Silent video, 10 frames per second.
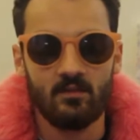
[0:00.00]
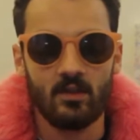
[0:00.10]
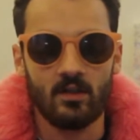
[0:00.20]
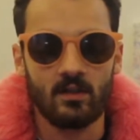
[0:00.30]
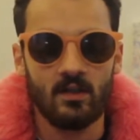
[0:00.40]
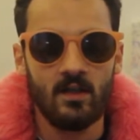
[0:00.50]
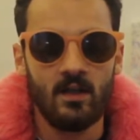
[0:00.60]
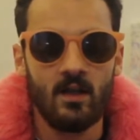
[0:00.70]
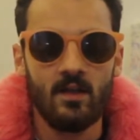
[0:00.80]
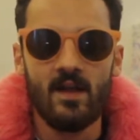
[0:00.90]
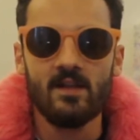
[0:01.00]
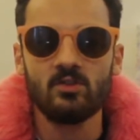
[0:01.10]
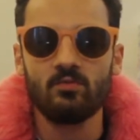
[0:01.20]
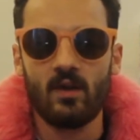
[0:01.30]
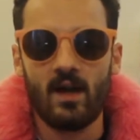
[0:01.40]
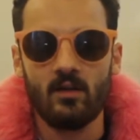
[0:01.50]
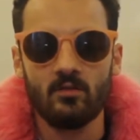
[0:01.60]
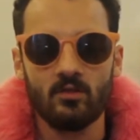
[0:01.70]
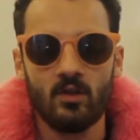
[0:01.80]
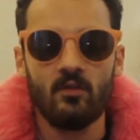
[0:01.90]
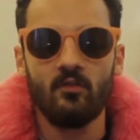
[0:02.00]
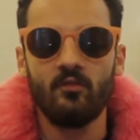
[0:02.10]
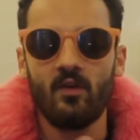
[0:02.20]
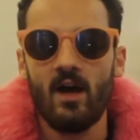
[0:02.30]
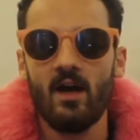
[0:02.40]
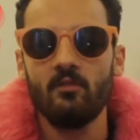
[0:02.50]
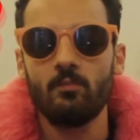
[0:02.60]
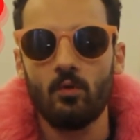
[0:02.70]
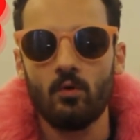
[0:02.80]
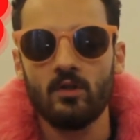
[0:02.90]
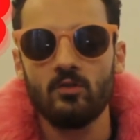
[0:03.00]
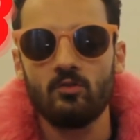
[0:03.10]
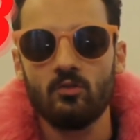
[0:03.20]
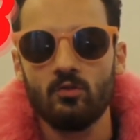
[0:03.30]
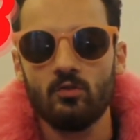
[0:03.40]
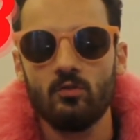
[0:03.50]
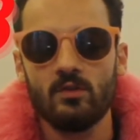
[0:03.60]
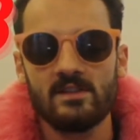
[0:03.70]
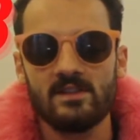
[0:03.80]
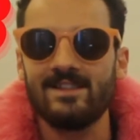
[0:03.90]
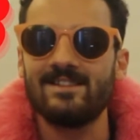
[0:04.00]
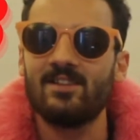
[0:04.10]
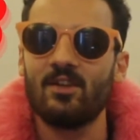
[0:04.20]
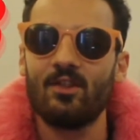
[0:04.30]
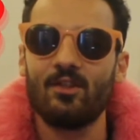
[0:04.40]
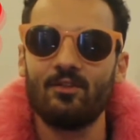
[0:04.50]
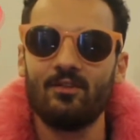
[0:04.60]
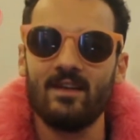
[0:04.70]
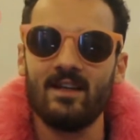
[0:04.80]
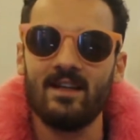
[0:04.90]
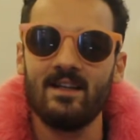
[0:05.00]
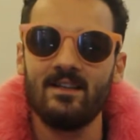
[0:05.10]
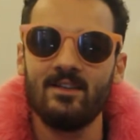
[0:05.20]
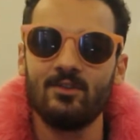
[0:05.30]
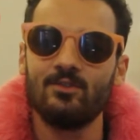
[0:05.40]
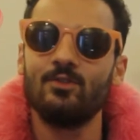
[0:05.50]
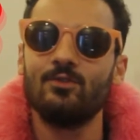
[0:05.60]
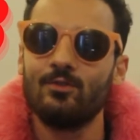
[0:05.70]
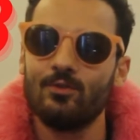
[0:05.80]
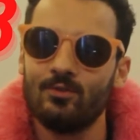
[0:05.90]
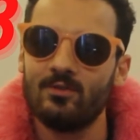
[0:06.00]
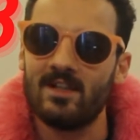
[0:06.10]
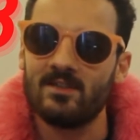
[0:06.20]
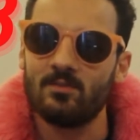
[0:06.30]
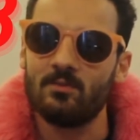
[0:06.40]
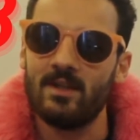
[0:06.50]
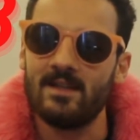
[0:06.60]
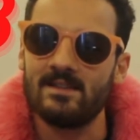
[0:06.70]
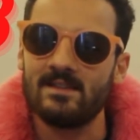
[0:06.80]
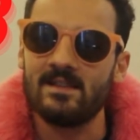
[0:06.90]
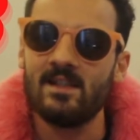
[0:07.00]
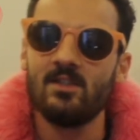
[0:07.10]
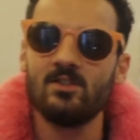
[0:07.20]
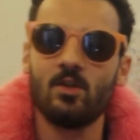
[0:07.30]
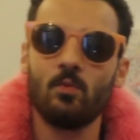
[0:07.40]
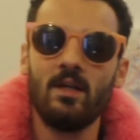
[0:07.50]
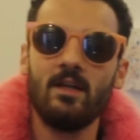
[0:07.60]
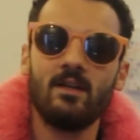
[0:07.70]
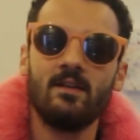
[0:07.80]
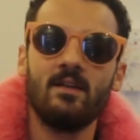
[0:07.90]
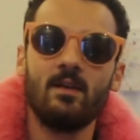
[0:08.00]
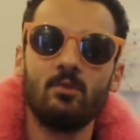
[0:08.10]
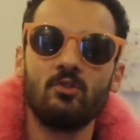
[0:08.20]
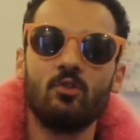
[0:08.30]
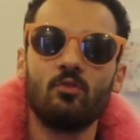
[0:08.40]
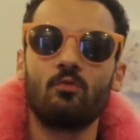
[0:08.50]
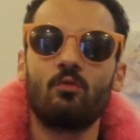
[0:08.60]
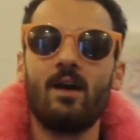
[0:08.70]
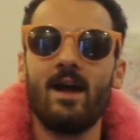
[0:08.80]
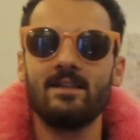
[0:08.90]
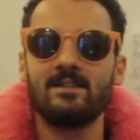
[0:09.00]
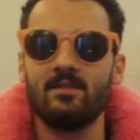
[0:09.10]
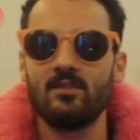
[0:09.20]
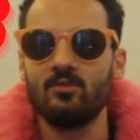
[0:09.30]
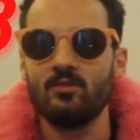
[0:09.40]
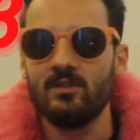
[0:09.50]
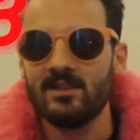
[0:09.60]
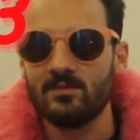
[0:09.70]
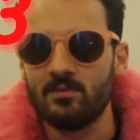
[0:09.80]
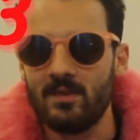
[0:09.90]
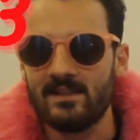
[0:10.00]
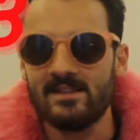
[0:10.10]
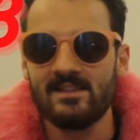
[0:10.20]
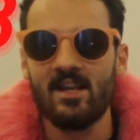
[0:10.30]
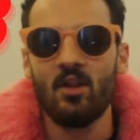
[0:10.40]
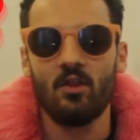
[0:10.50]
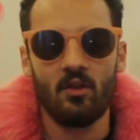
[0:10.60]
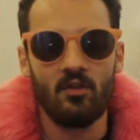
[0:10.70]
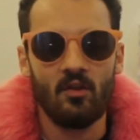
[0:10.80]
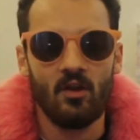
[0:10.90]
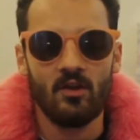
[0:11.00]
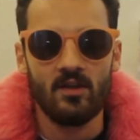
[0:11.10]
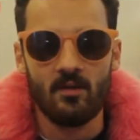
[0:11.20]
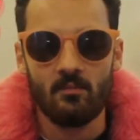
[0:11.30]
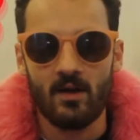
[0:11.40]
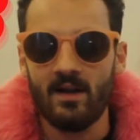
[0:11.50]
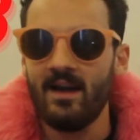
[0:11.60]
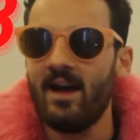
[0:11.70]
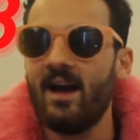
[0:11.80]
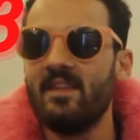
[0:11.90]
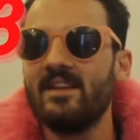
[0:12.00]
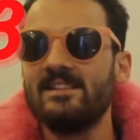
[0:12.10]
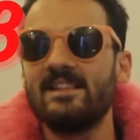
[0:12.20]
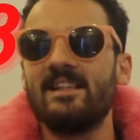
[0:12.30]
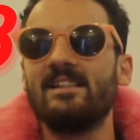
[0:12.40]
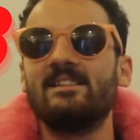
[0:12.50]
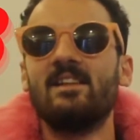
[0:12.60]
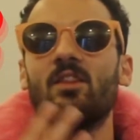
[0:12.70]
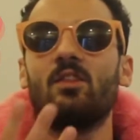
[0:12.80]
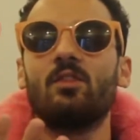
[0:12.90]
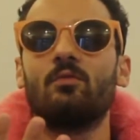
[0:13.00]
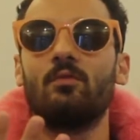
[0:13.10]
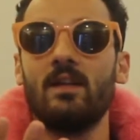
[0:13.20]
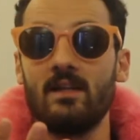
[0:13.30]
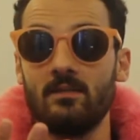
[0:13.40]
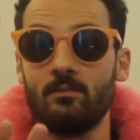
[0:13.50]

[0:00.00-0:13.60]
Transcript: have a look. Let's round 5.263 to 2 decimal places. So we look at the number to the right of the 2 decimal places, the third number, and this is 3.